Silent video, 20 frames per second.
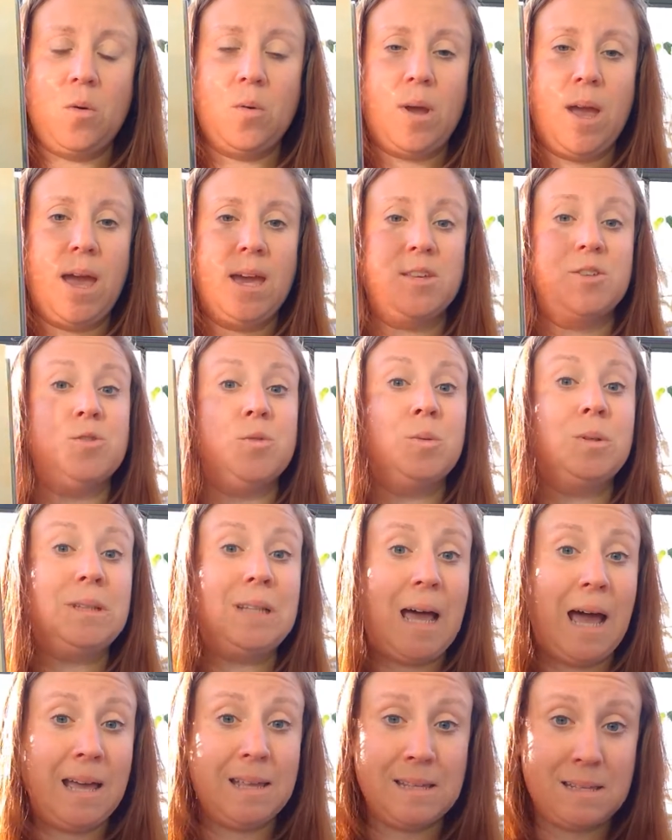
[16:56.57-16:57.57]
Okay, so
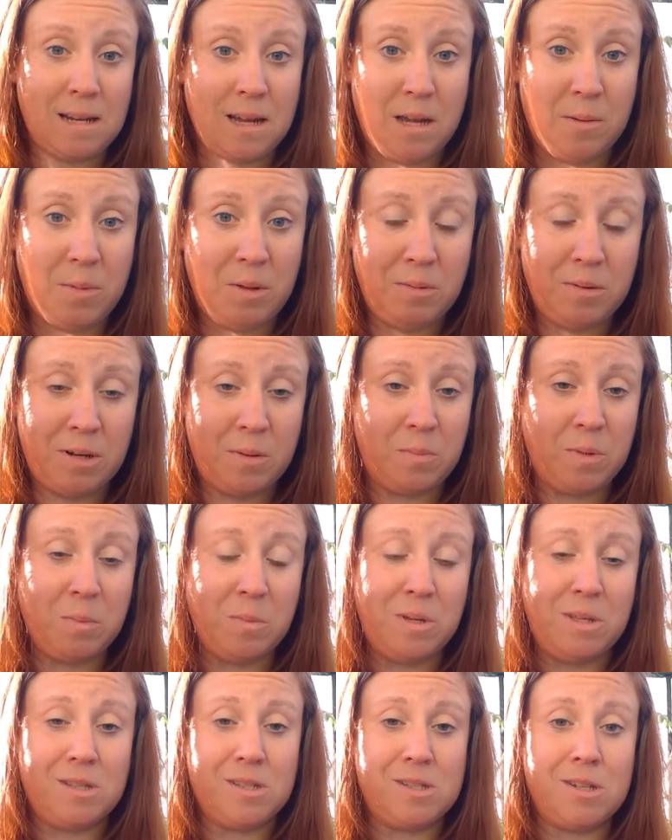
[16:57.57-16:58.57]
last time he went up the
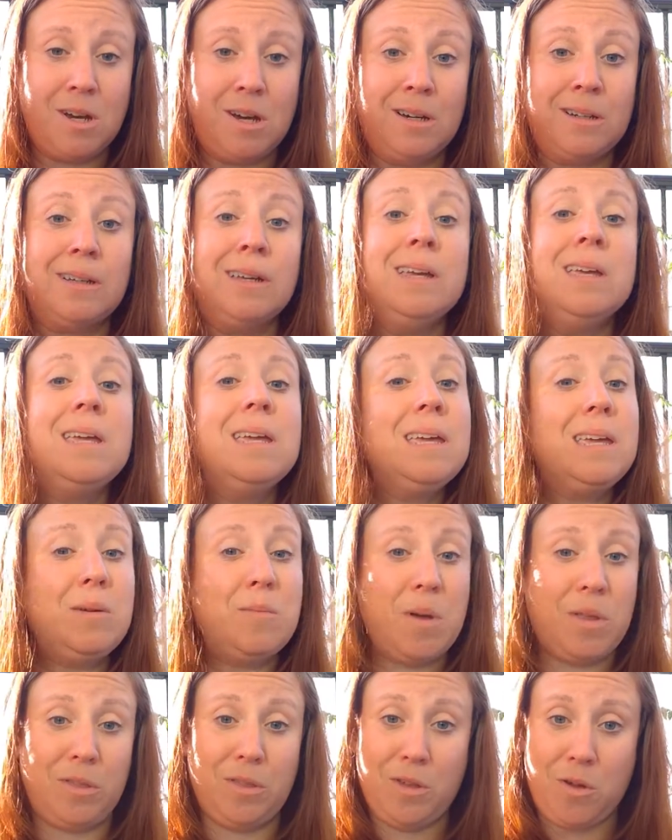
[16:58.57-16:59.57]
beanstalk, he
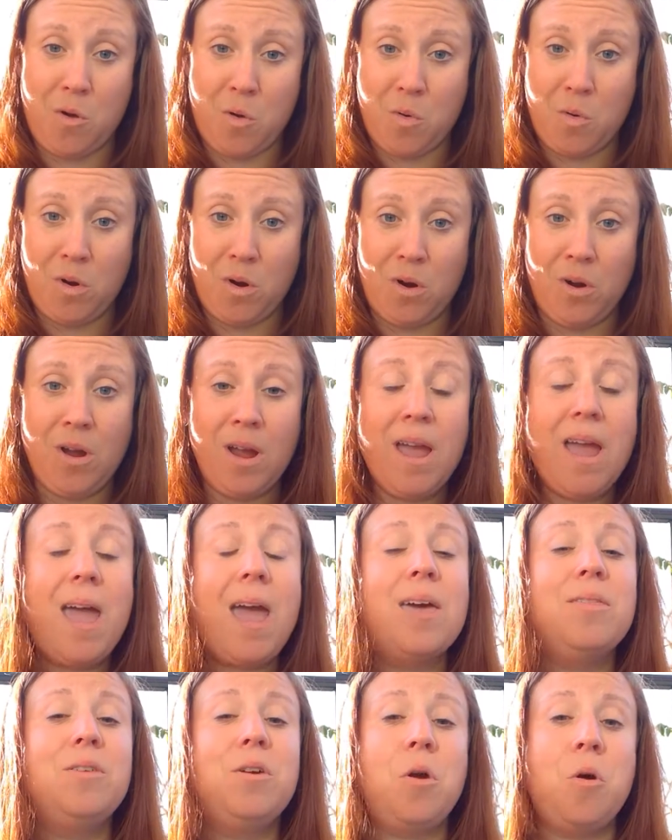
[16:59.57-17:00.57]
met the ogre
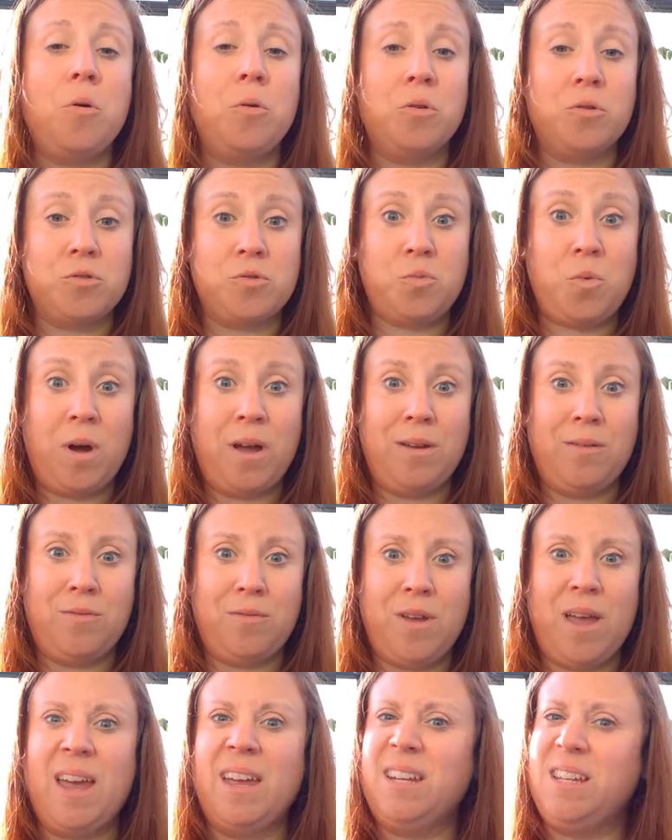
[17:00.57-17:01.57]
and the ogre's wife,
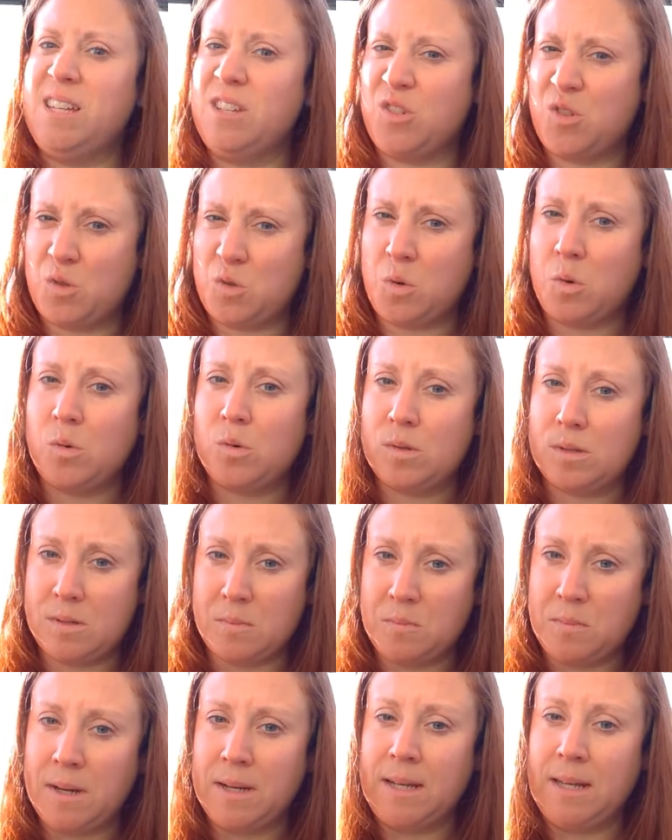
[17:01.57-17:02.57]
and he stole
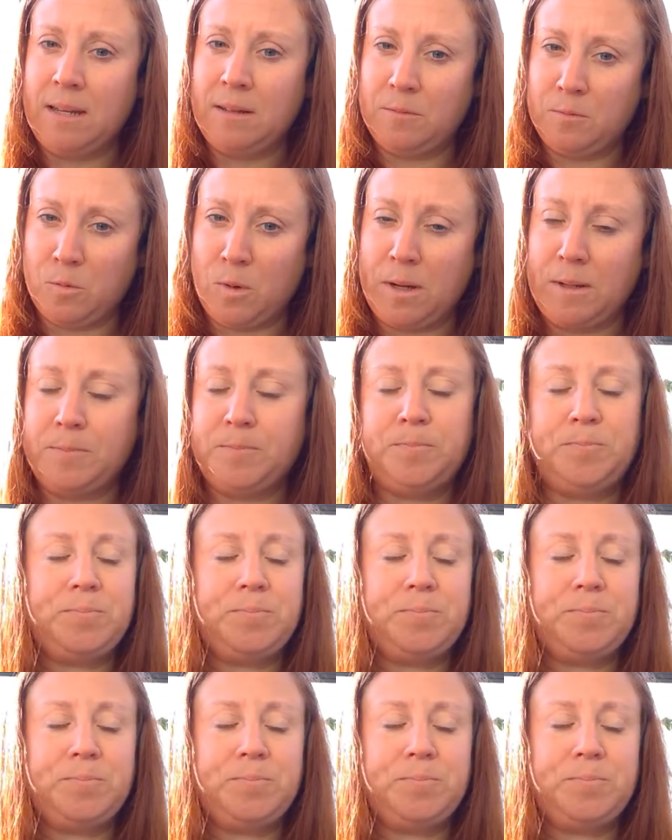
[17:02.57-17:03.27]
some money, right?